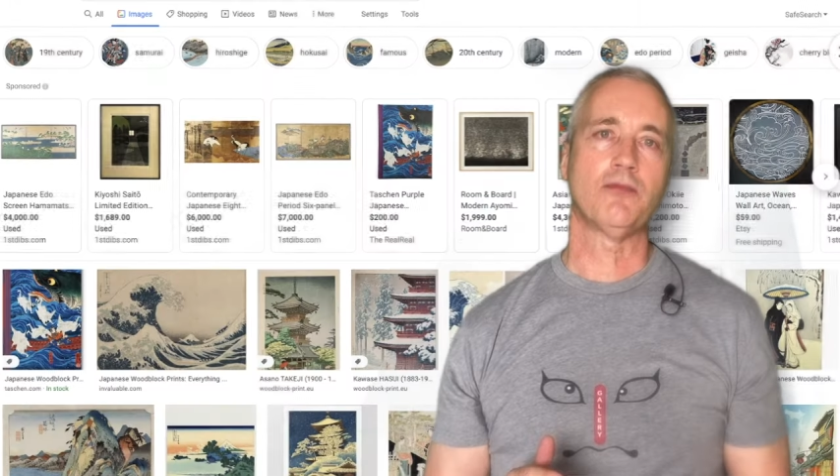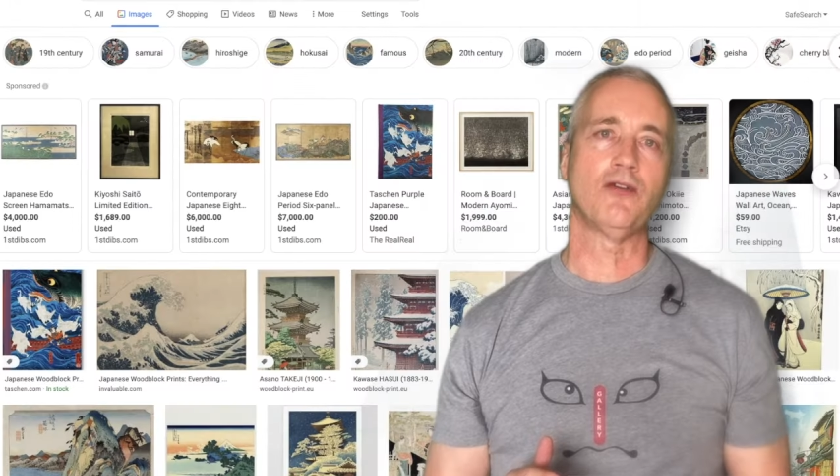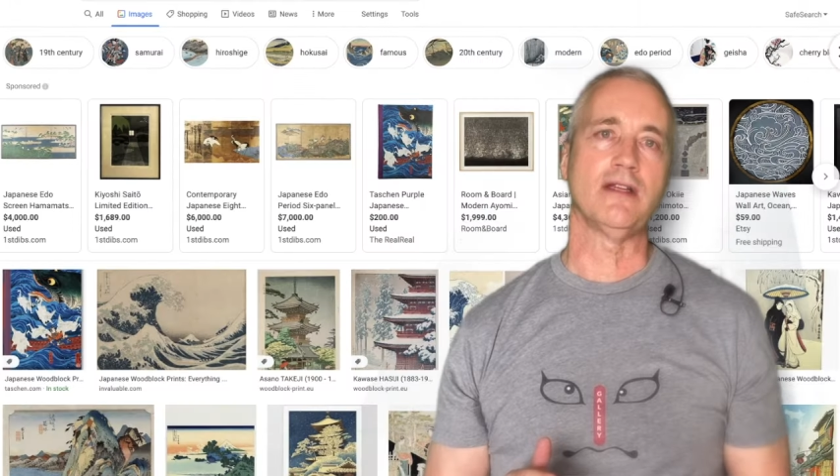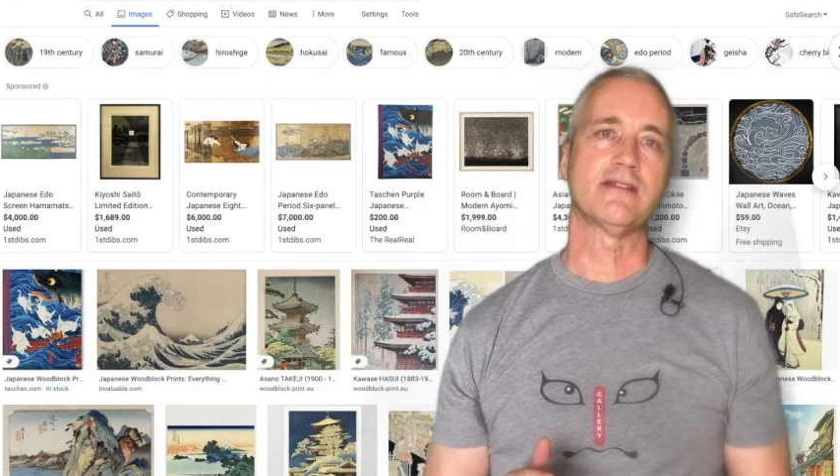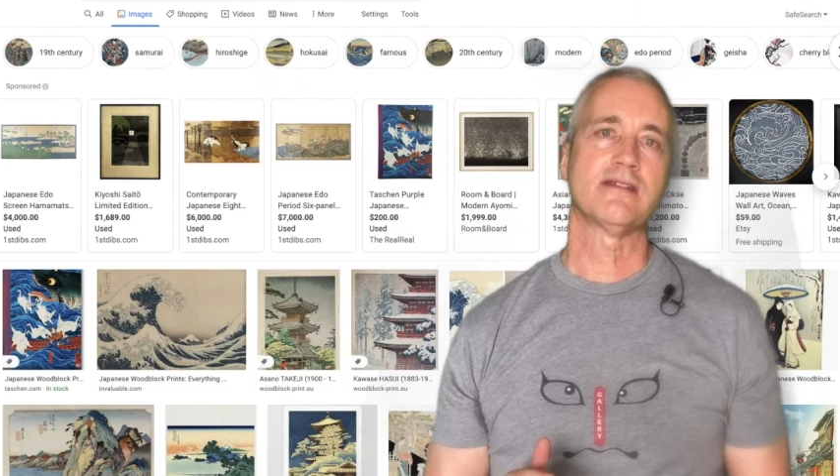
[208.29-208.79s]

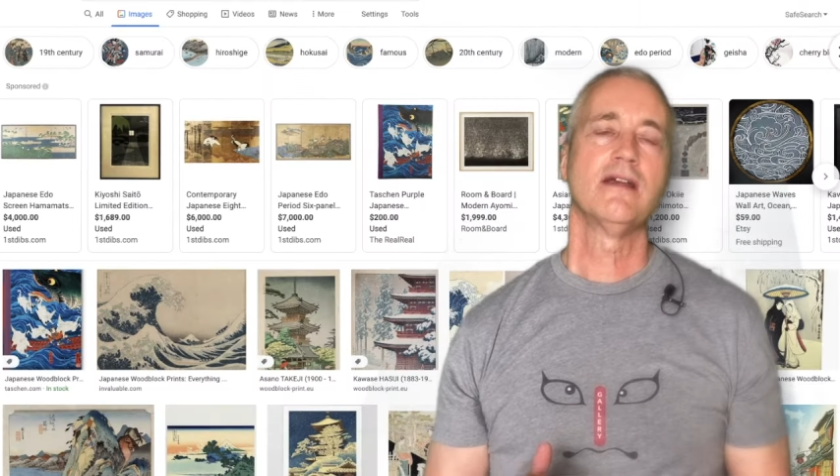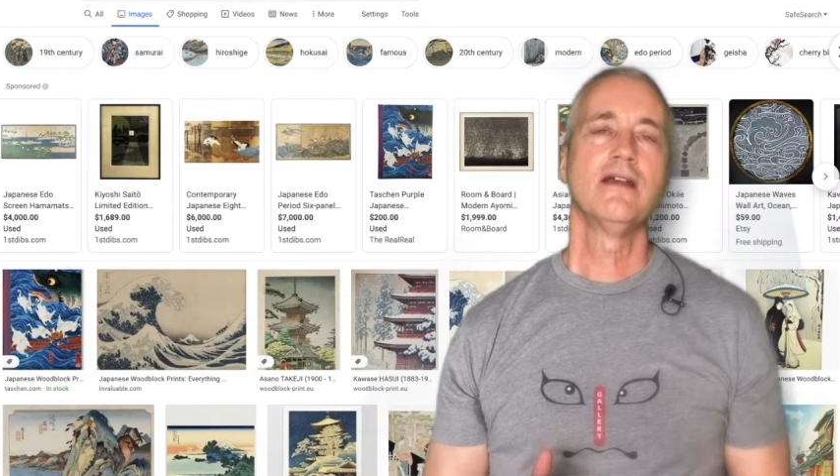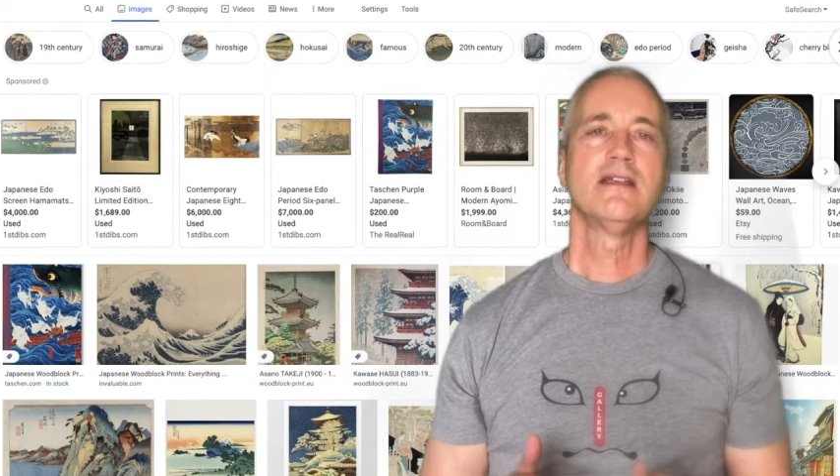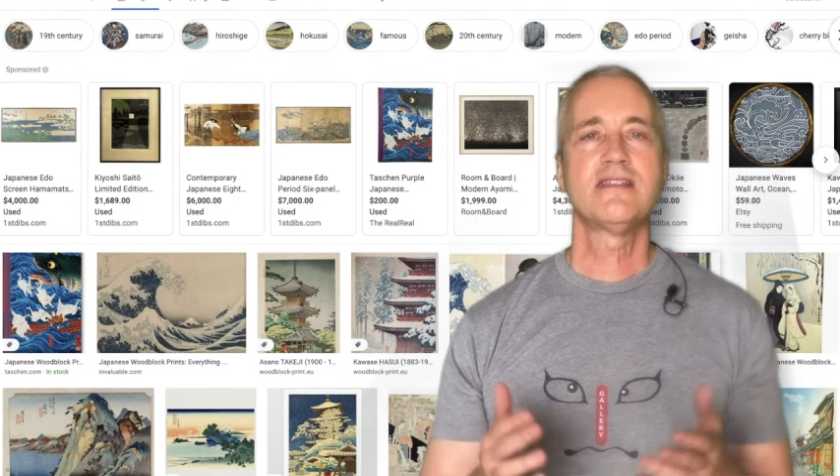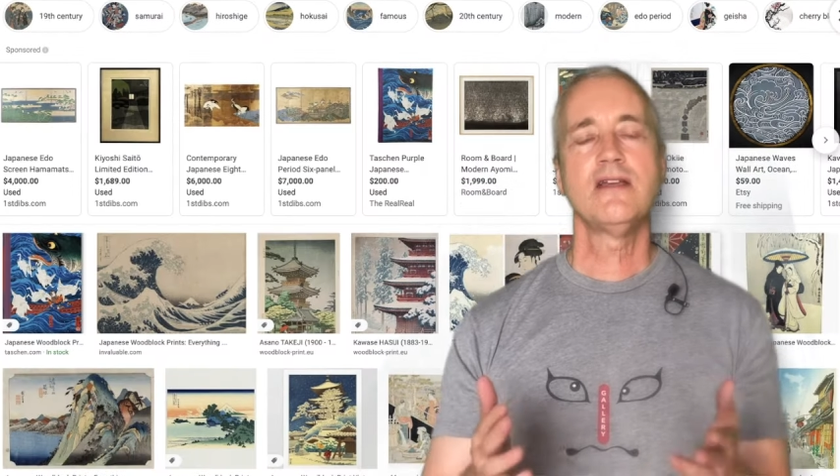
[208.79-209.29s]
prints.
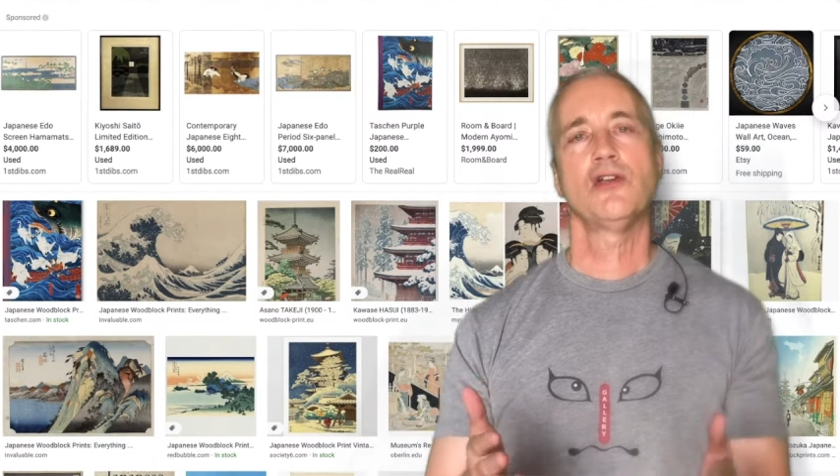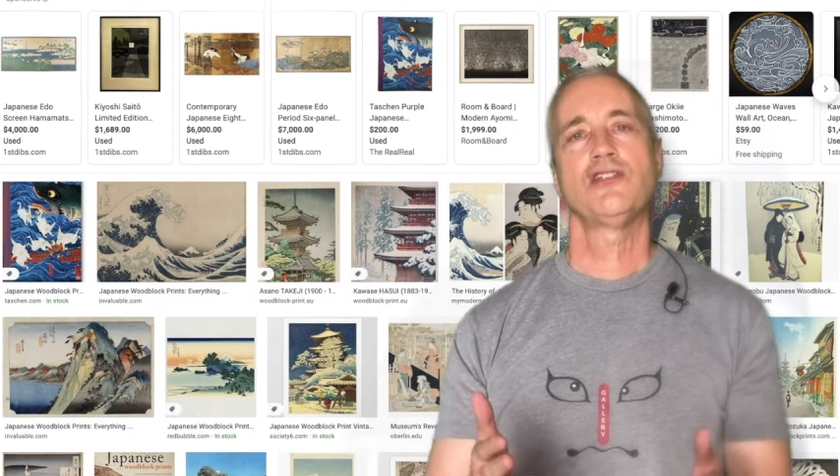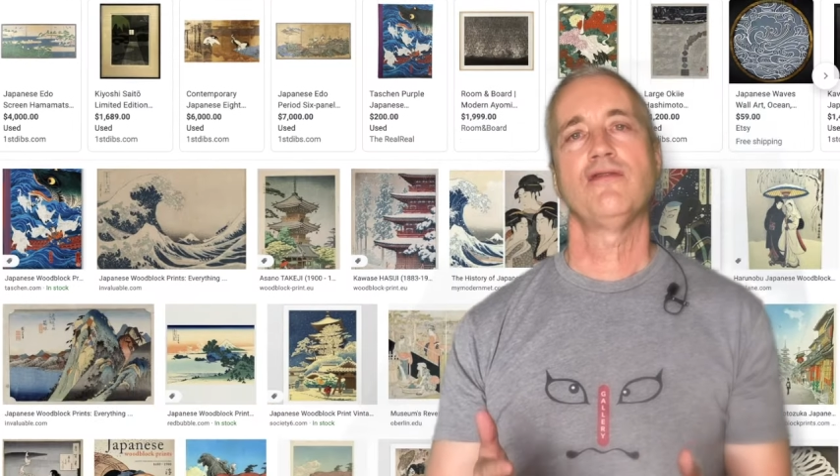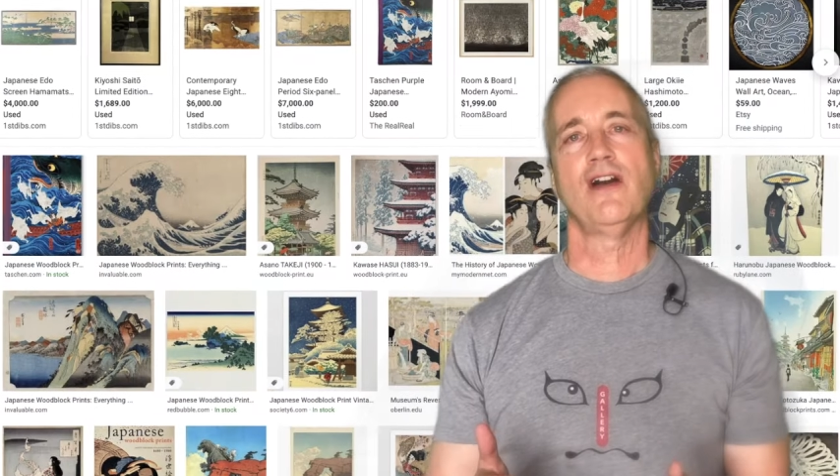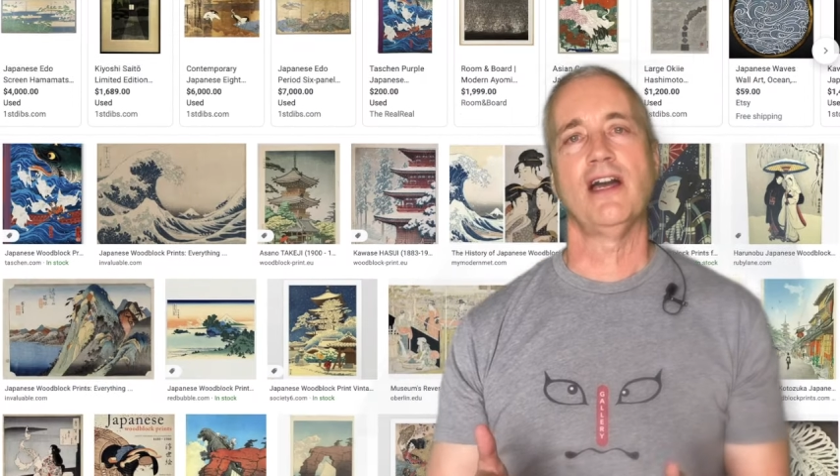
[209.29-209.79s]
See what
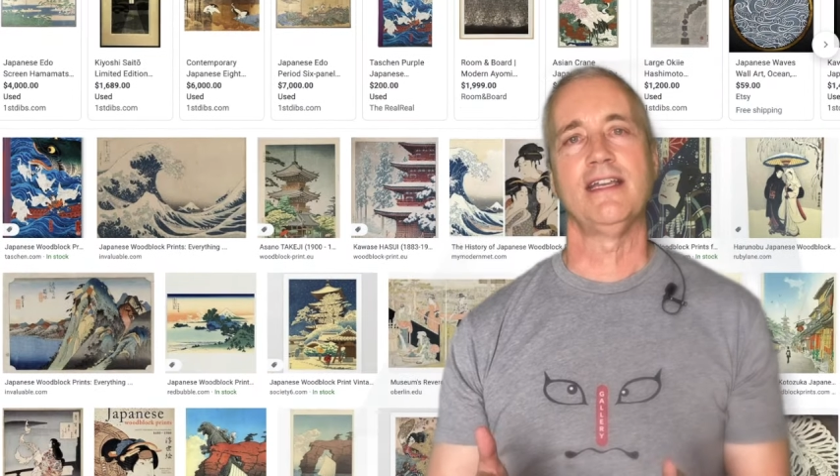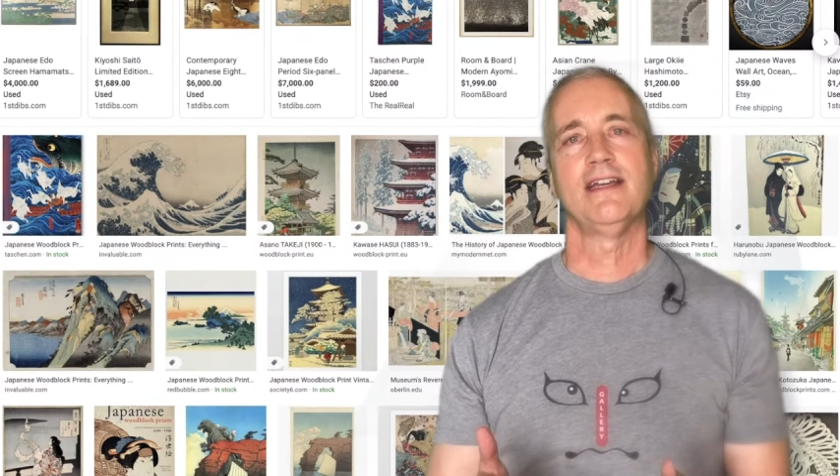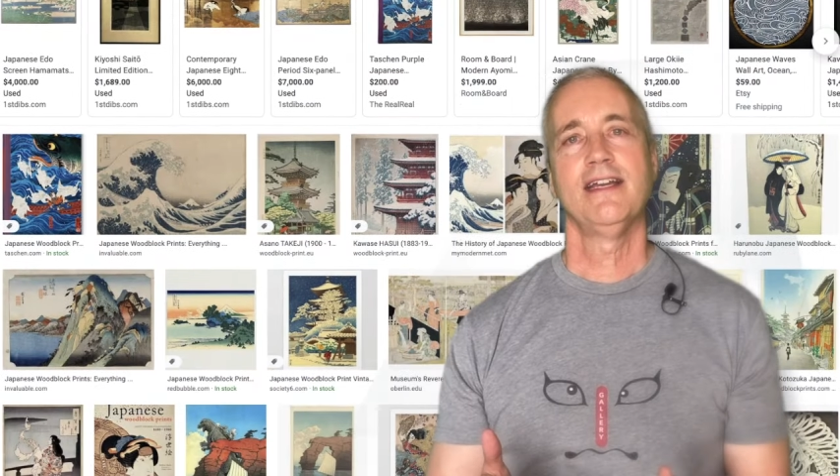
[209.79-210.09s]
you find.